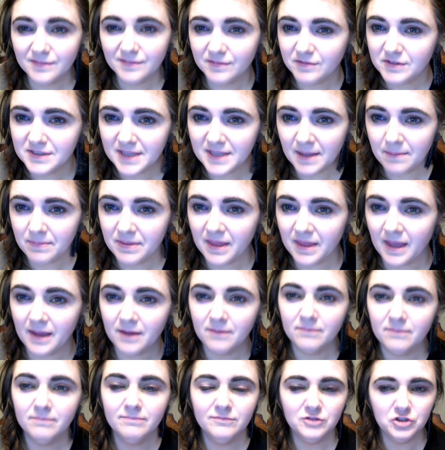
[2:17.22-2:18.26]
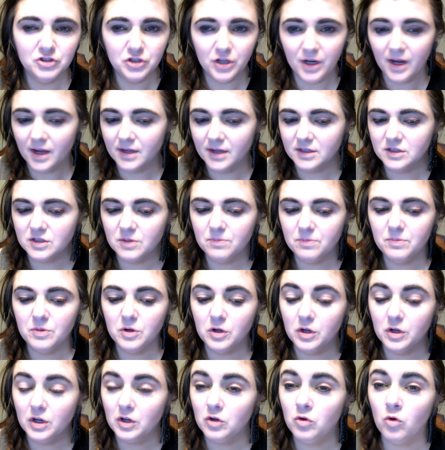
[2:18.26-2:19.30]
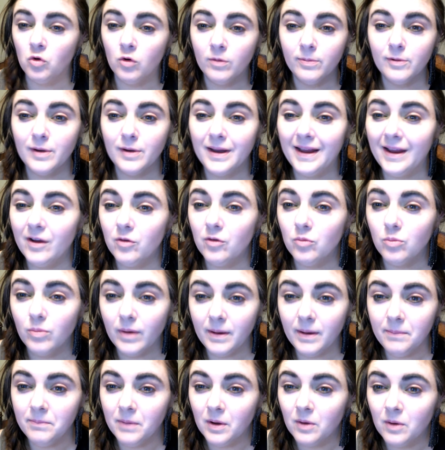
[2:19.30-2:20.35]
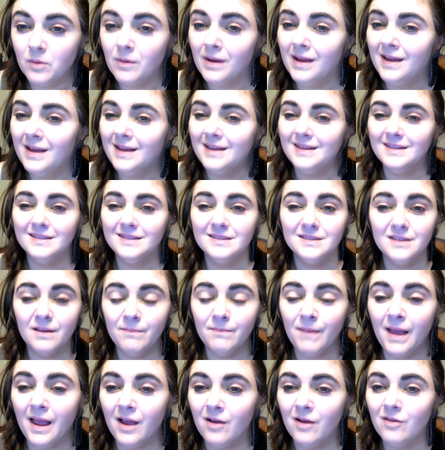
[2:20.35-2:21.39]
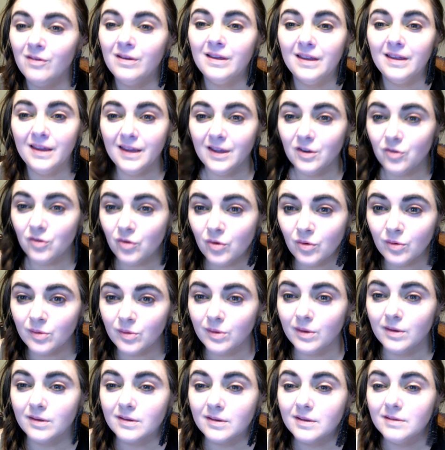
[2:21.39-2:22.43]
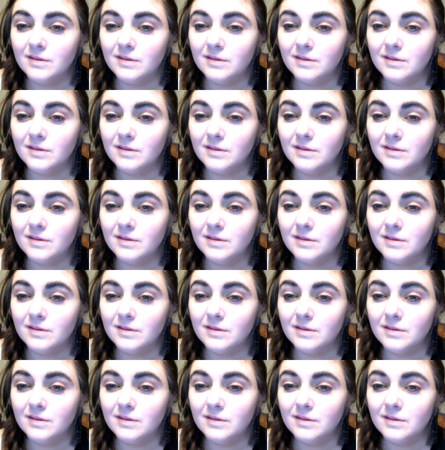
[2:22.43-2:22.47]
Same thing, she has to incorporate a rainbow somehow in her look.